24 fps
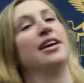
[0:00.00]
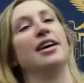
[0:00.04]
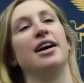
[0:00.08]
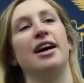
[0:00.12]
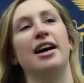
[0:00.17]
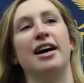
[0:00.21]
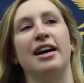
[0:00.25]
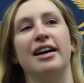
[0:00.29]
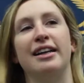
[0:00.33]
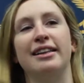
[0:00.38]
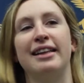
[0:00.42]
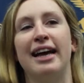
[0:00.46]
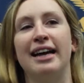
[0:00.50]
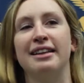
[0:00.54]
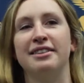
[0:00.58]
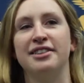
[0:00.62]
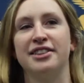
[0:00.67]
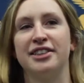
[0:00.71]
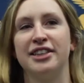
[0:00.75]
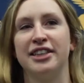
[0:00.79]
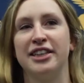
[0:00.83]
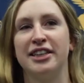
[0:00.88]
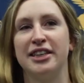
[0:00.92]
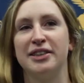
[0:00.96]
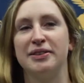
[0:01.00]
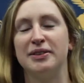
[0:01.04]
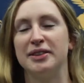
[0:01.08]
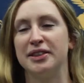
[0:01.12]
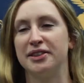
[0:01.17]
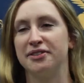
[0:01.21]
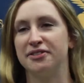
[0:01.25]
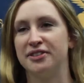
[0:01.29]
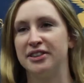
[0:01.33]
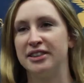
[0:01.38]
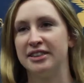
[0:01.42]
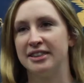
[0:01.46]
Last year it was
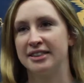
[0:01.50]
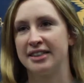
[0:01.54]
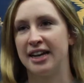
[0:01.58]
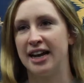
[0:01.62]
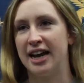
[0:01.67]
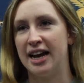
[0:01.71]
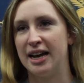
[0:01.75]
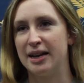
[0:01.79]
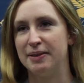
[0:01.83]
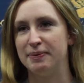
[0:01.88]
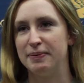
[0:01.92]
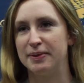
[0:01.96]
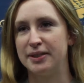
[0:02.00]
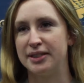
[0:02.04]
our first time,